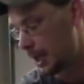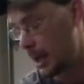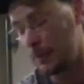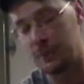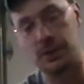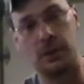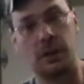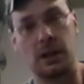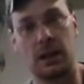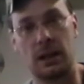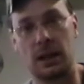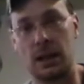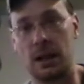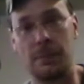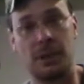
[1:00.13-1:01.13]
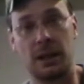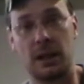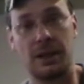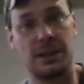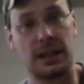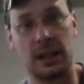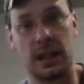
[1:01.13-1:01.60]
I'm not
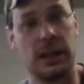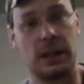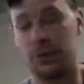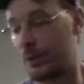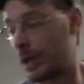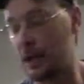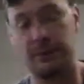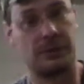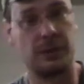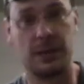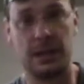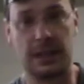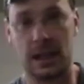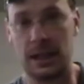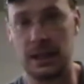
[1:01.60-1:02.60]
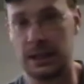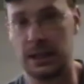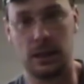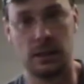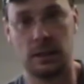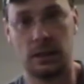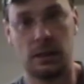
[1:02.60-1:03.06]
going to take any credit for this idea.